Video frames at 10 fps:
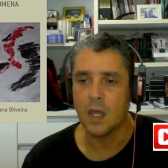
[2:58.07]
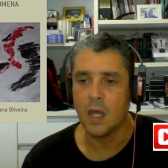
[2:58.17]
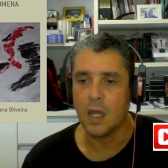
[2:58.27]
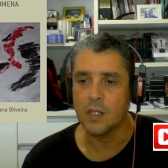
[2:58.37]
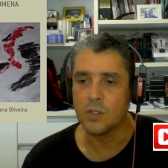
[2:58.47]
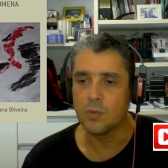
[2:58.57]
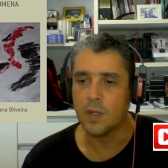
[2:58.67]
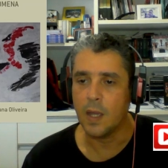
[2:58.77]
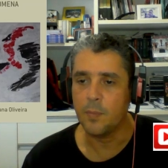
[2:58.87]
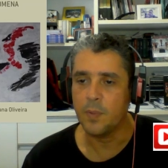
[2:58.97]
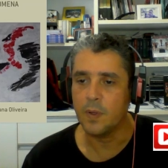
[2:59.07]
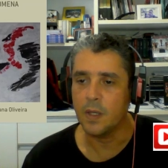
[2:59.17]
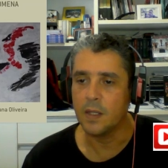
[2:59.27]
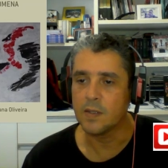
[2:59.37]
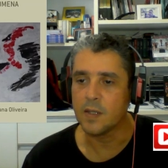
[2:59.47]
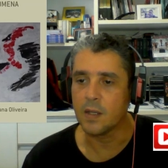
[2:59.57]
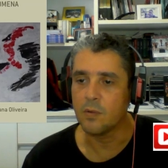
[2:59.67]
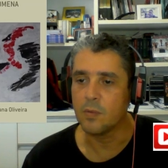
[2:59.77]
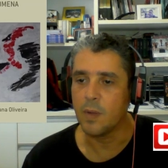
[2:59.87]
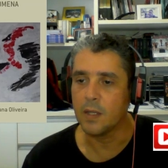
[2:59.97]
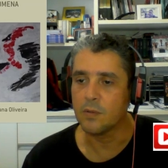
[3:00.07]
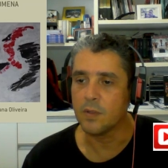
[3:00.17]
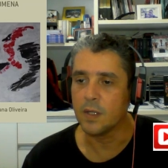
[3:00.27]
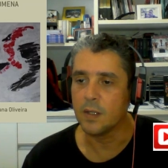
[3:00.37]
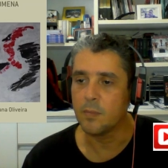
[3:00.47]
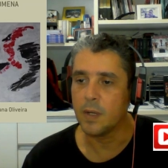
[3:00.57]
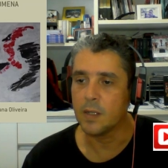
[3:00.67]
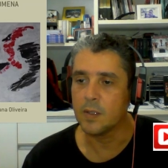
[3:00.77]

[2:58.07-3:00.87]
I stood up and said goodbye to Dan, but